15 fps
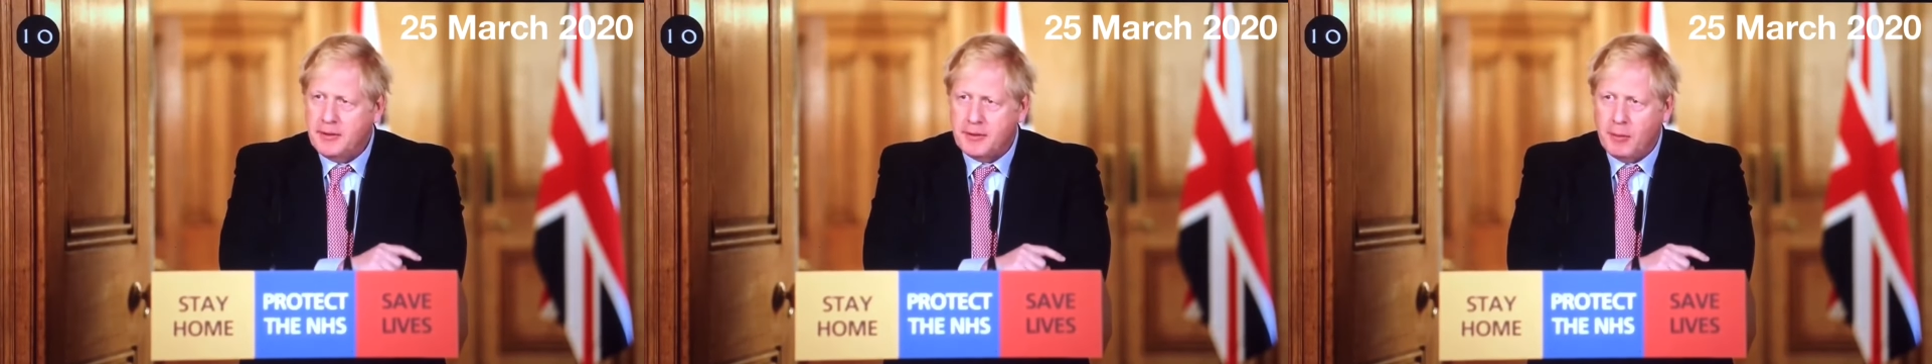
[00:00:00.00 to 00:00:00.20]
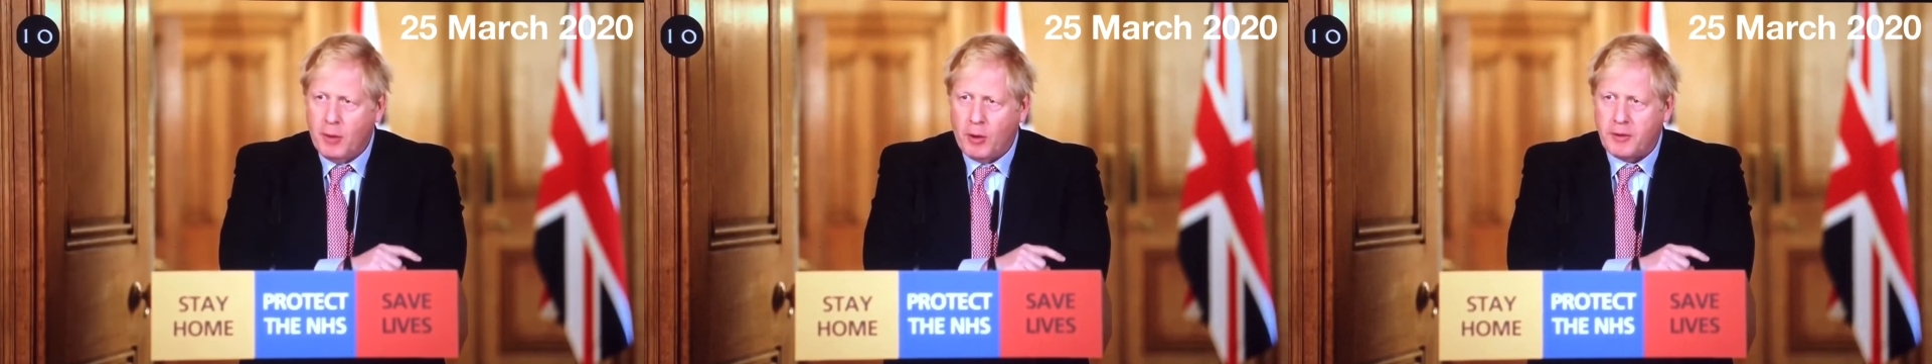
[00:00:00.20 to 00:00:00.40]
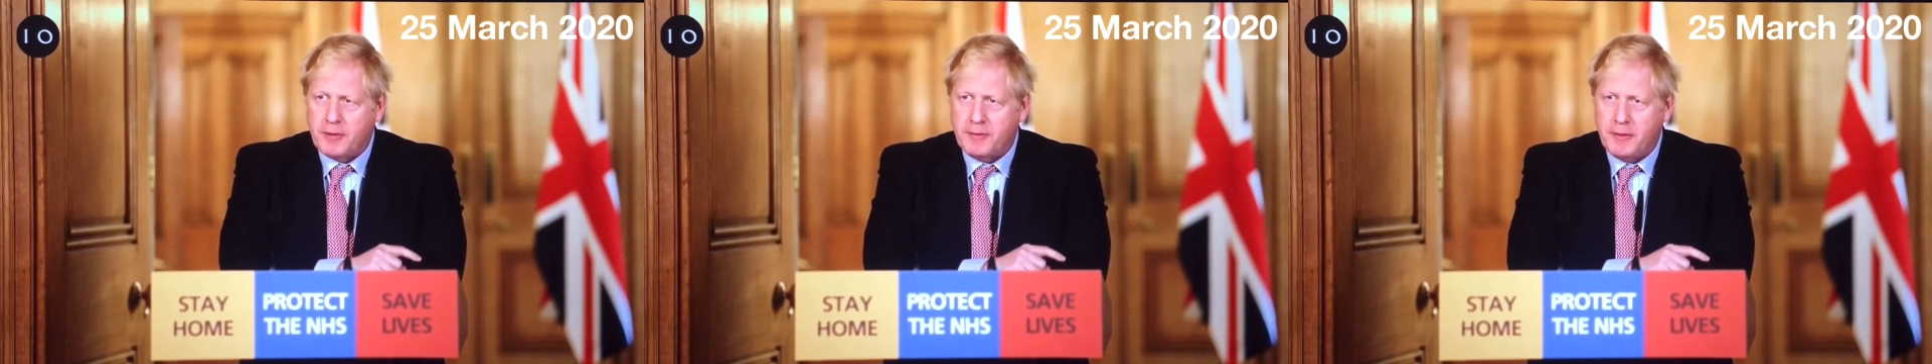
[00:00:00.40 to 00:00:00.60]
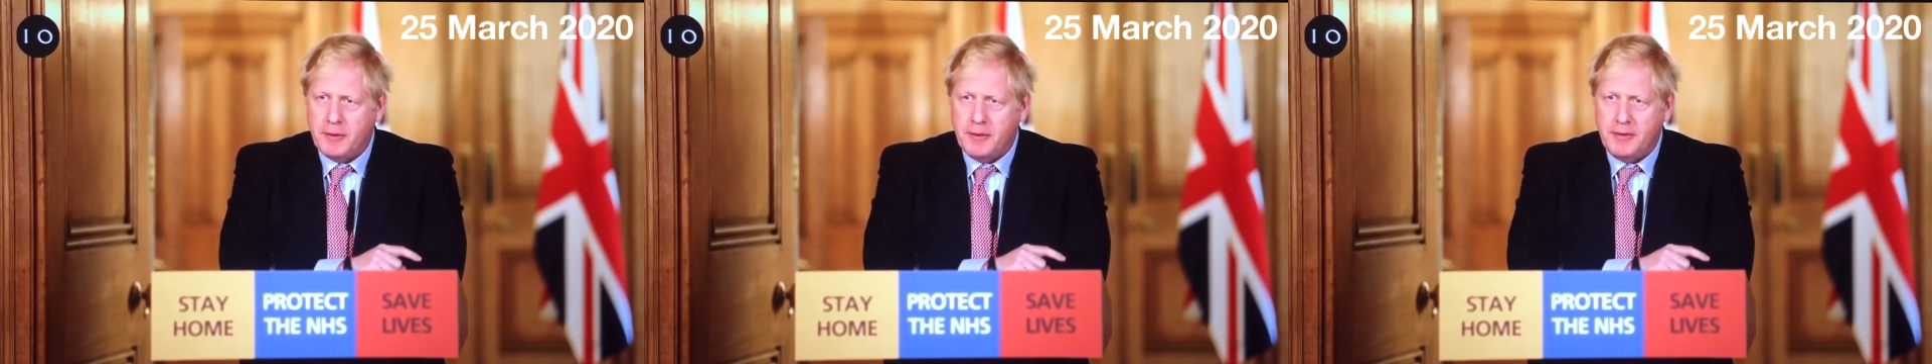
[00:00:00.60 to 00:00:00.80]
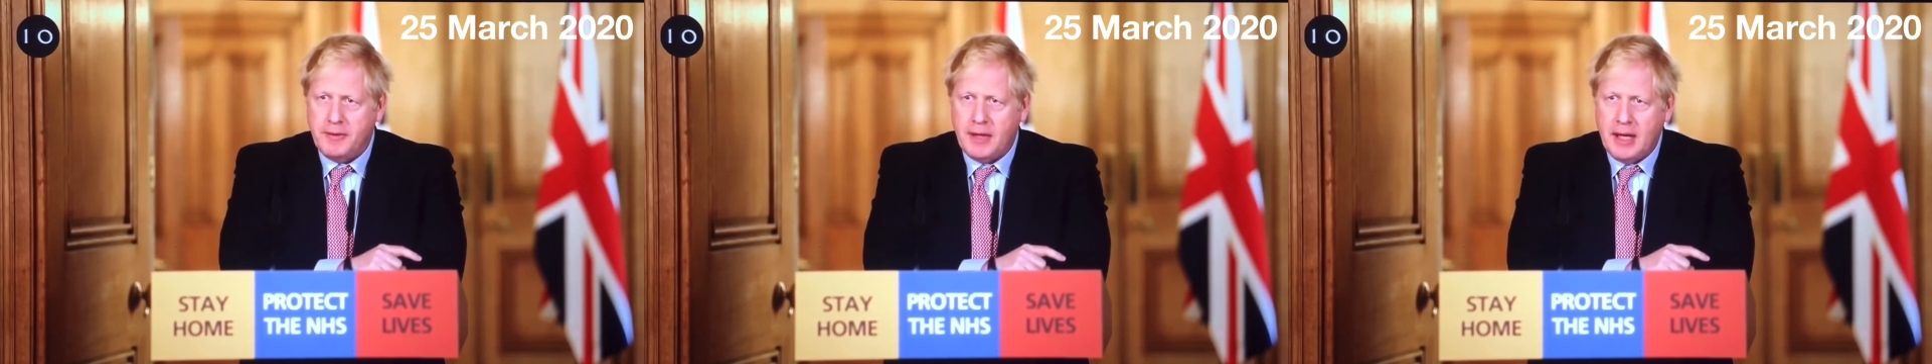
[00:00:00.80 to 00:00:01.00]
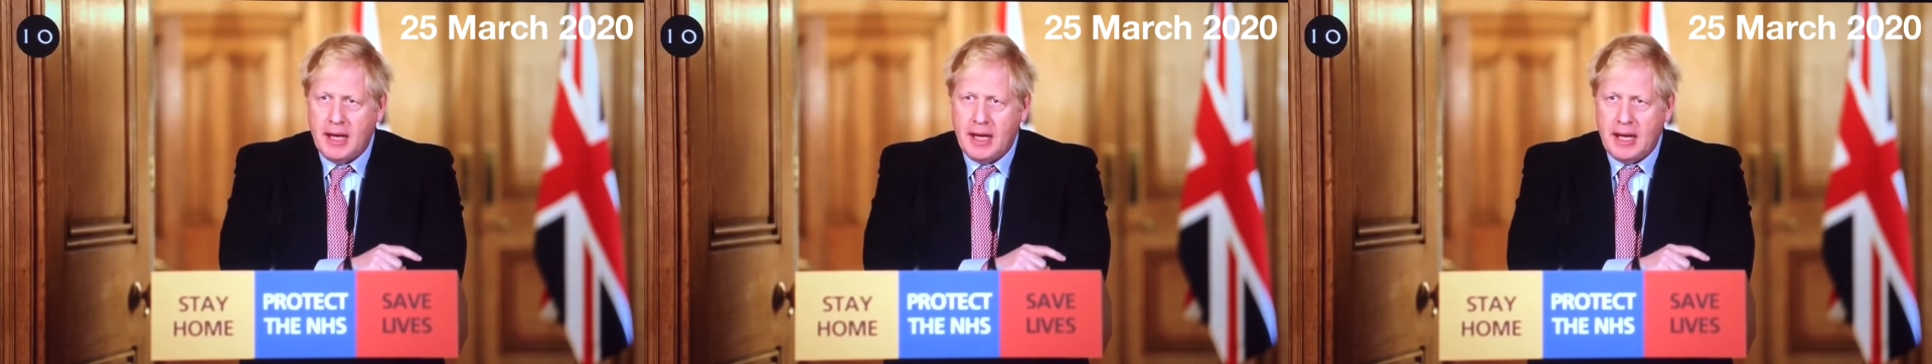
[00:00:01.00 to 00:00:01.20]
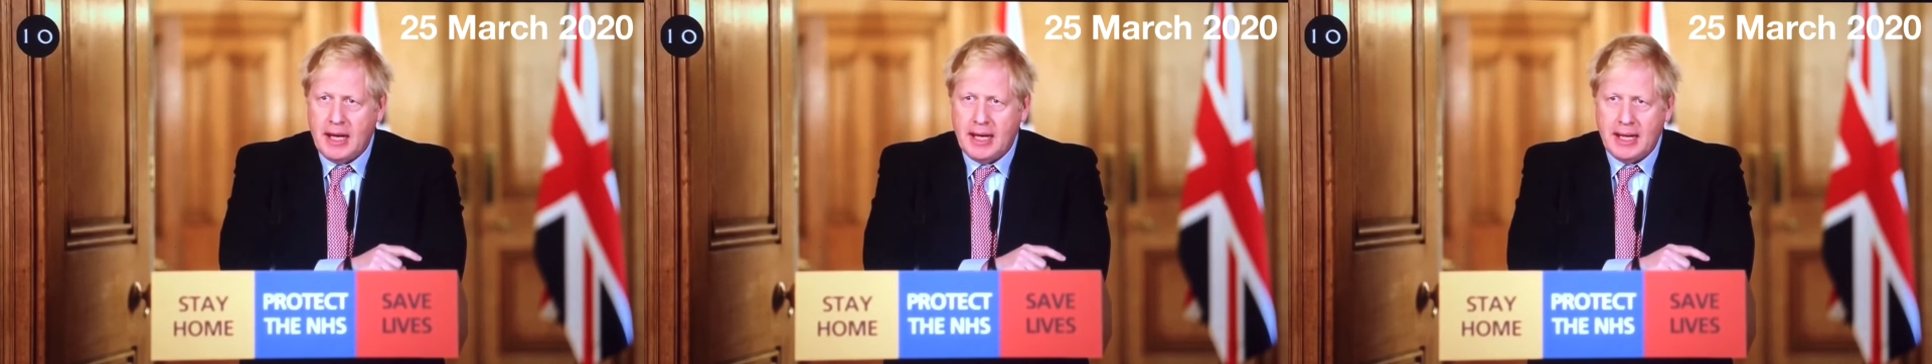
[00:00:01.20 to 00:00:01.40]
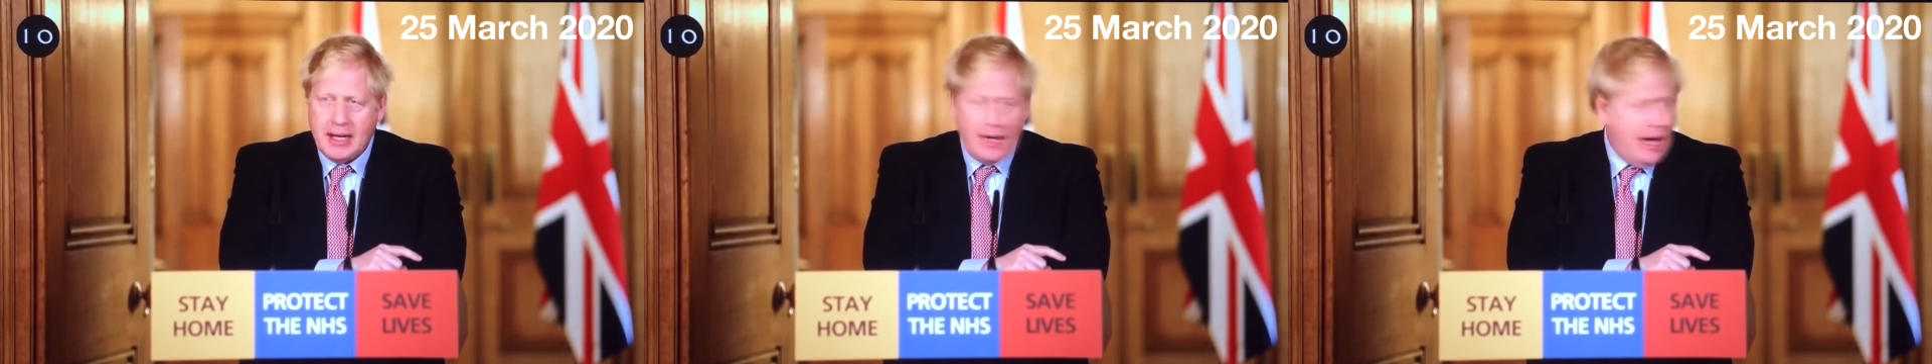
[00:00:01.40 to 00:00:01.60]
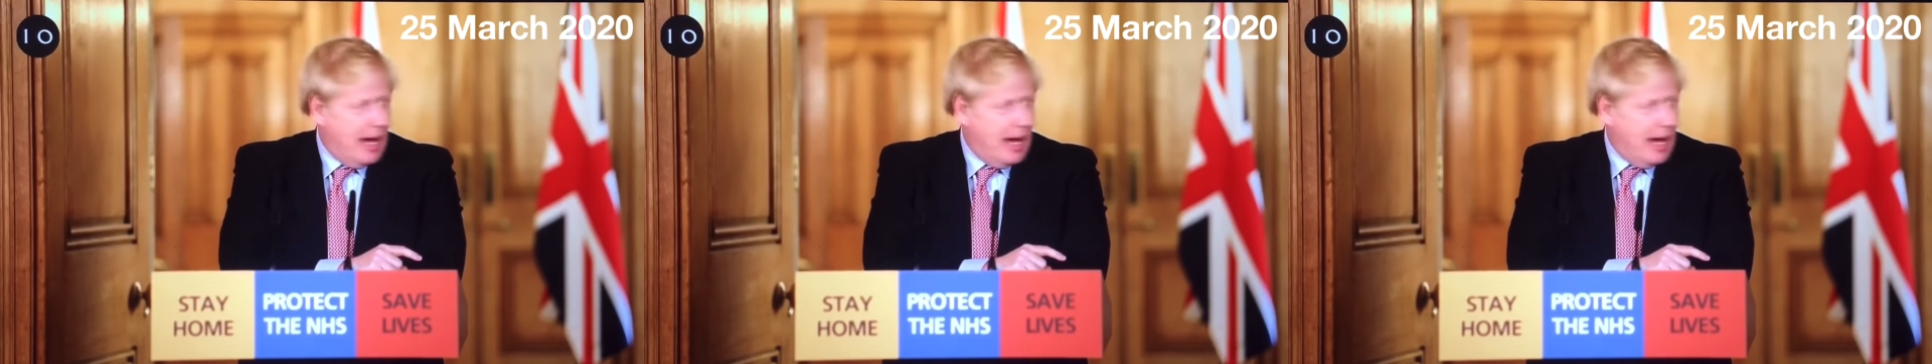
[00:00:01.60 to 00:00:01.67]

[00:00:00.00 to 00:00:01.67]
some Oxford uh,